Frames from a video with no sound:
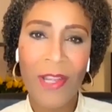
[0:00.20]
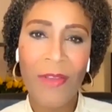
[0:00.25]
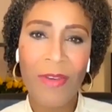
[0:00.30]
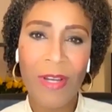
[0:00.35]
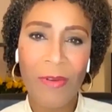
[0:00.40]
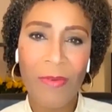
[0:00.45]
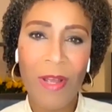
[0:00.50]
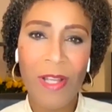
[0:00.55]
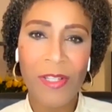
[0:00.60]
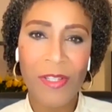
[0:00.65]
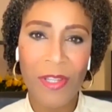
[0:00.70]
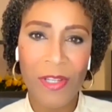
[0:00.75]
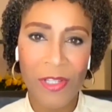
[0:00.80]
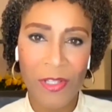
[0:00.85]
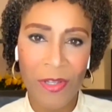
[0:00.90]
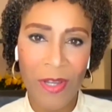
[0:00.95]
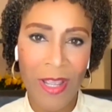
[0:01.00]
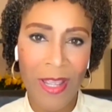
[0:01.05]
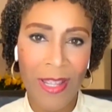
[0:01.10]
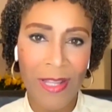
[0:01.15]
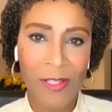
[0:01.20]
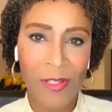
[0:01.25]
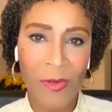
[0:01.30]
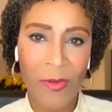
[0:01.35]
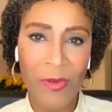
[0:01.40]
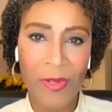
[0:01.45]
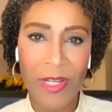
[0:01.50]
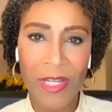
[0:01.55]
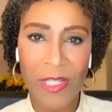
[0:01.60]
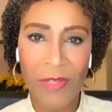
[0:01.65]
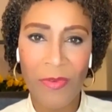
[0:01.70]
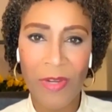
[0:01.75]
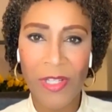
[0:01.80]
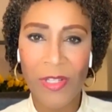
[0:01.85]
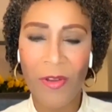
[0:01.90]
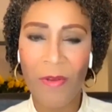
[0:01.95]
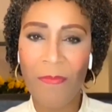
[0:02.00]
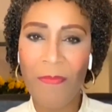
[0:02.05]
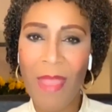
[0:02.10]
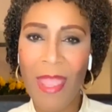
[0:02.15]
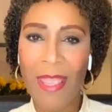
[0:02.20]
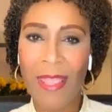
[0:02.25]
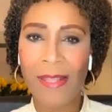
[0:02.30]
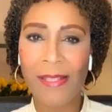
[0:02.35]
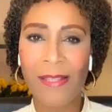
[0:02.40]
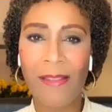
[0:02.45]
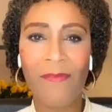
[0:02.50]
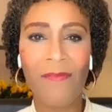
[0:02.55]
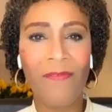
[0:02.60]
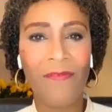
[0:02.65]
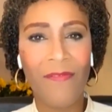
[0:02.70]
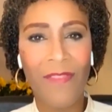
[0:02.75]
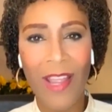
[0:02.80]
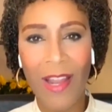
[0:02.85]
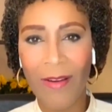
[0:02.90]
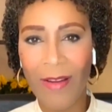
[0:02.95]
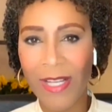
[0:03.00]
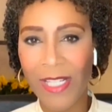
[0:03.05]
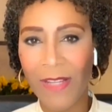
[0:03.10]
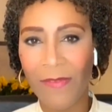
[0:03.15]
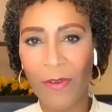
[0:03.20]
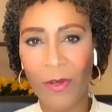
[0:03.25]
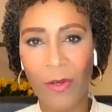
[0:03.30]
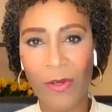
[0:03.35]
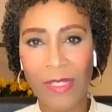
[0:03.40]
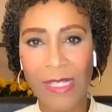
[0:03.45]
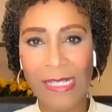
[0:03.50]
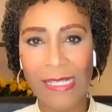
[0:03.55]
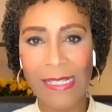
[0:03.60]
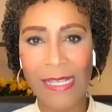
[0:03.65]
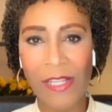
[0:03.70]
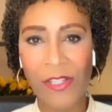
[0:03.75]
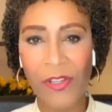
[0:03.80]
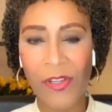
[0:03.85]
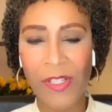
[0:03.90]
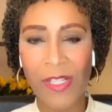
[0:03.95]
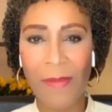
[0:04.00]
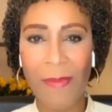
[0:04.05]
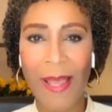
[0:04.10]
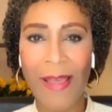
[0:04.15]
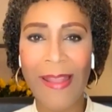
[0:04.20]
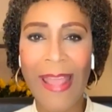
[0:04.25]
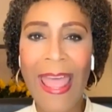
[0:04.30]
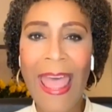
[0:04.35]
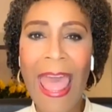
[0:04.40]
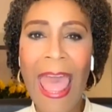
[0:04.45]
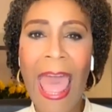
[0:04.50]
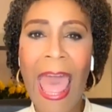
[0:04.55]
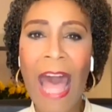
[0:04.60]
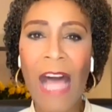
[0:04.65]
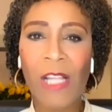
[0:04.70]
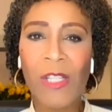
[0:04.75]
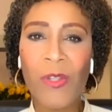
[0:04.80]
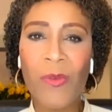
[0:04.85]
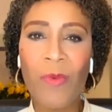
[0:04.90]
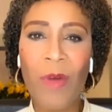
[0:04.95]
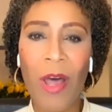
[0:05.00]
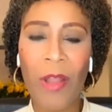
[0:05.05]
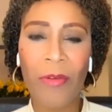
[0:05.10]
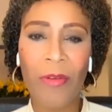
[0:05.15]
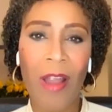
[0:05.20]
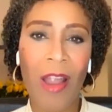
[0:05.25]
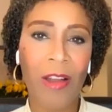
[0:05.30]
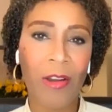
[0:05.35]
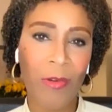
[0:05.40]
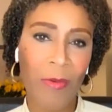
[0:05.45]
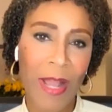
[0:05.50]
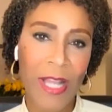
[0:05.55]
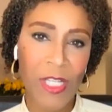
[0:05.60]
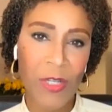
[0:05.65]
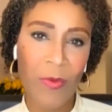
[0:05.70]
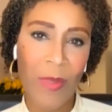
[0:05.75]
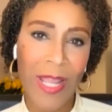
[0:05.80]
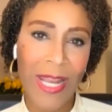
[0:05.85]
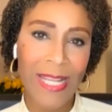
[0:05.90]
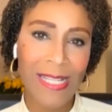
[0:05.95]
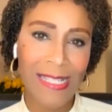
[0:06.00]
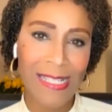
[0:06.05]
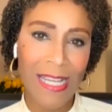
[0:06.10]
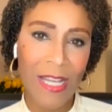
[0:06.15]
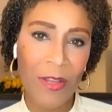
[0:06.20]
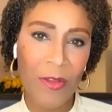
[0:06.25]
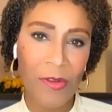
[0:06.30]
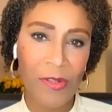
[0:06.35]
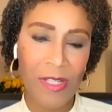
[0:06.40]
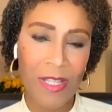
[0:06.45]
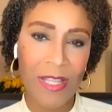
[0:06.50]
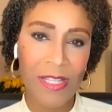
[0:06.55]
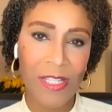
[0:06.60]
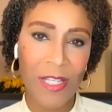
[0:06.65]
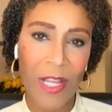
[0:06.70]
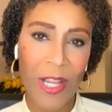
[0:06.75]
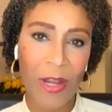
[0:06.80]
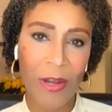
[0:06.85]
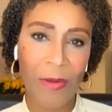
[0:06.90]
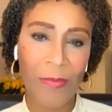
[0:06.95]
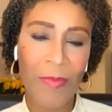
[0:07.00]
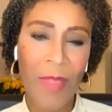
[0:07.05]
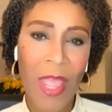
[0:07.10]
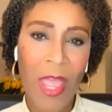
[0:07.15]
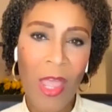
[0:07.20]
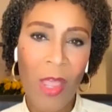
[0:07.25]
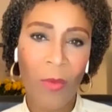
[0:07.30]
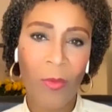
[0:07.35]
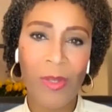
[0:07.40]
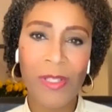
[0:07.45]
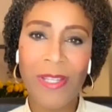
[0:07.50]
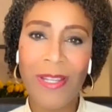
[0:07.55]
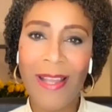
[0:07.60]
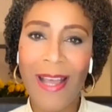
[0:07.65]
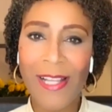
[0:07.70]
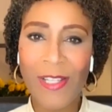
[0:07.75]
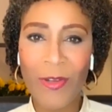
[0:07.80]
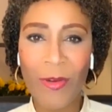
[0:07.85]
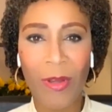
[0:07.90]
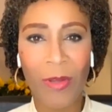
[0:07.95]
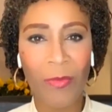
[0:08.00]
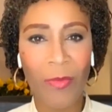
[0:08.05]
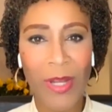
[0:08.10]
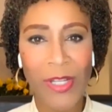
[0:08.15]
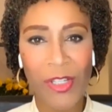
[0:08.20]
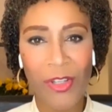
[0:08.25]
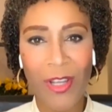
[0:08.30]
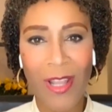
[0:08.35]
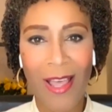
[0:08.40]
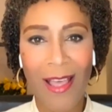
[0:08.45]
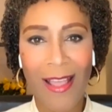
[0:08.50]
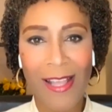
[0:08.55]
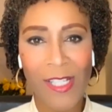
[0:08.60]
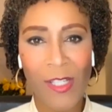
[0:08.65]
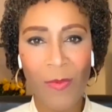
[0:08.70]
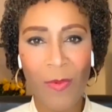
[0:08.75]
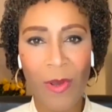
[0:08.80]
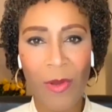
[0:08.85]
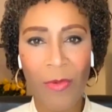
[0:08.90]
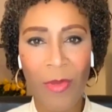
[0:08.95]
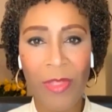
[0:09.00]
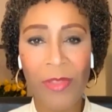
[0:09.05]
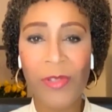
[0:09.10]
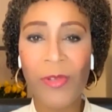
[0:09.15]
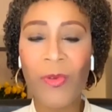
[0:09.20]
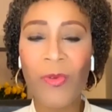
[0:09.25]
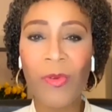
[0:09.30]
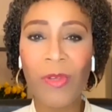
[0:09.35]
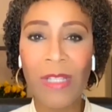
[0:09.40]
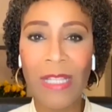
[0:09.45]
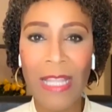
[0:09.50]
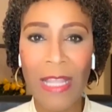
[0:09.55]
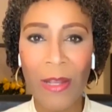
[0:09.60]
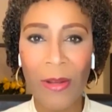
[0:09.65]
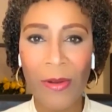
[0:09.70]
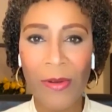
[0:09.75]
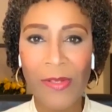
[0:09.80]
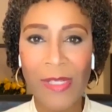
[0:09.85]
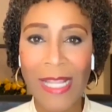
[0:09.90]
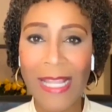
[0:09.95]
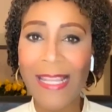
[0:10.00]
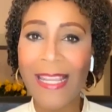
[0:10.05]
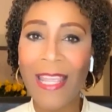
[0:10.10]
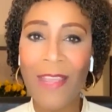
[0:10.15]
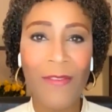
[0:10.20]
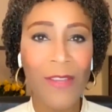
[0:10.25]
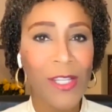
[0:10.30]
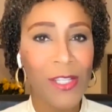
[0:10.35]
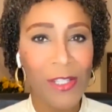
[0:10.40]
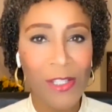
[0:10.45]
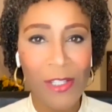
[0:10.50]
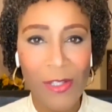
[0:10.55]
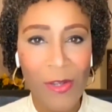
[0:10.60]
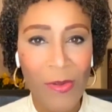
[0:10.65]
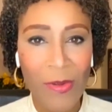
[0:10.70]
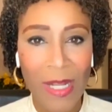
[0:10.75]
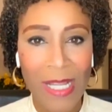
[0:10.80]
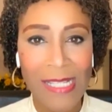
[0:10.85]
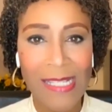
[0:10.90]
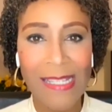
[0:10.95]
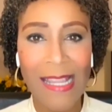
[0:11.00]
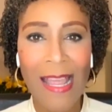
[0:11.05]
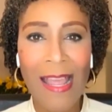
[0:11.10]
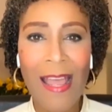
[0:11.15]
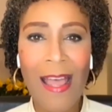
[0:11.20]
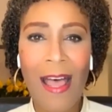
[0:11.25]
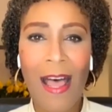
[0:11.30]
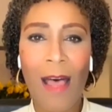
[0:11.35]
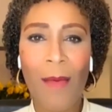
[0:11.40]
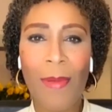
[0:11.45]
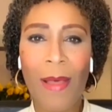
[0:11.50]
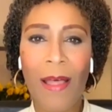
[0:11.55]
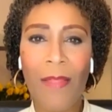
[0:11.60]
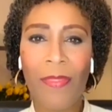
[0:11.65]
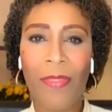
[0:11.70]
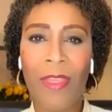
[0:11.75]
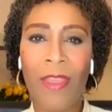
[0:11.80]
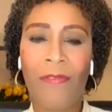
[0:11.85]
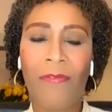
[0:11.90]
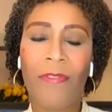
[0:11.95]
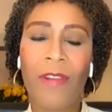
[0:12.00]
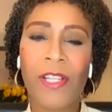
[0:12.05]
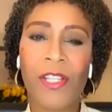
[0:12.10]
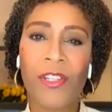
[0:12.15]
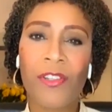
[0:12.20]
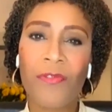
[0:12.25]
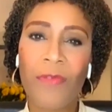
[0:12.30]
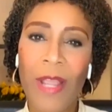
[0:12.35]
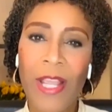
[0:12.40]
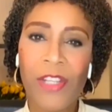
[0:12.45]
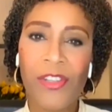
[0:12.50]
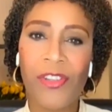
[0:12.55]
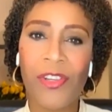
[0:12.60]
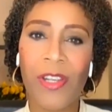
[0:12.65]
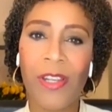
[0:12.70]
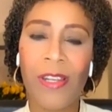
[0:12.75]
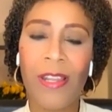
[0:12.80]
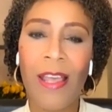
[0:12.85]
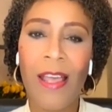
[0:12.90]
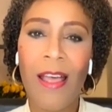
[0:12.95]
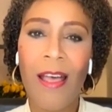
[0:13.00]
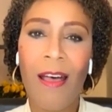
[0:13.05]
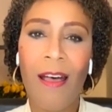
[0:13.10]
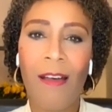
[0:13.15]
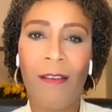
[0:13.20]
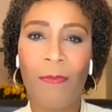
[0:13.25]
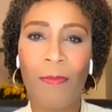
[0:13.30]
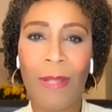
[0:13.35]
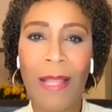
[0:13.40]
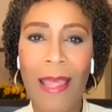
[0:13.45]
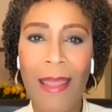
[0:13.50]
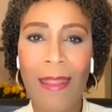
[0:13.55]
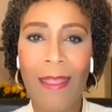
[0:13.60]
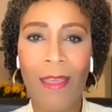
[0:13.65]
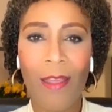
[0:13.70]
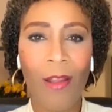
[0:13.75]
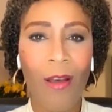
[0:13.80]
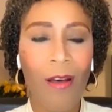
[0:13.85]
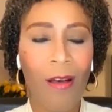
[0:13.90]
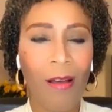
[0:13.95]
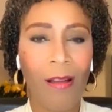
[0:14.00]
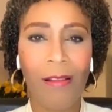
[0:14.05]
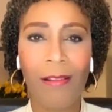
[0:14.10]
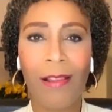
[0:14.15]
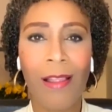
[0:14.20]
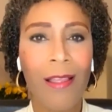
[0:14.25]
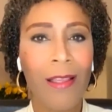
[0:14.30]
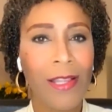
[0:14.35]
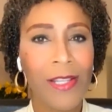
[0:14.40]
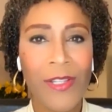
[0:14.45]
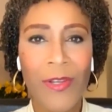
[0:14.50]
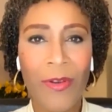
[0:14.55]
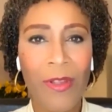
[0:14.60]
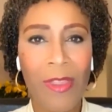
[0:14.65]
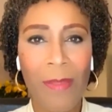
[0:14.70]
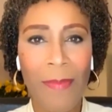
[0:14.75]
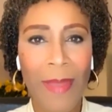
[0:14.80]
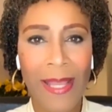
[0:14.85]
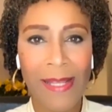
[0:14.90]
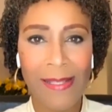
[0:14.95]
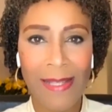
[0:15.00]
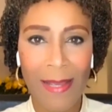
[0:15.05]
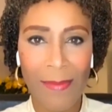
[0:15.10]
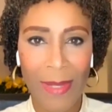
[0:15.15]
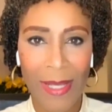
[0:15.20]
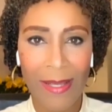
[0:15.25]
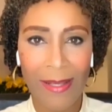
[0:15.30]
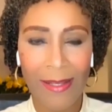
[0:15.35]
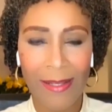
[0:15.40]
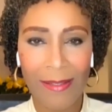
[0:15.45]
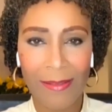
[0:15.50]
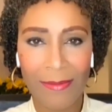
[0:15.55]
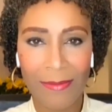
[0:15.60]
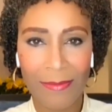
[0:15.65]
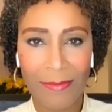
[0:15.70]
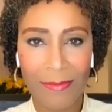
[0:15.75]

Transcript: You know, across the state, school districts are making some very difficult decisions about how to honor our graduating seniors this year. Well, tonight, Daron Rich and I spoke with school leaders and even students about the frustration of planning at all during the pandemic.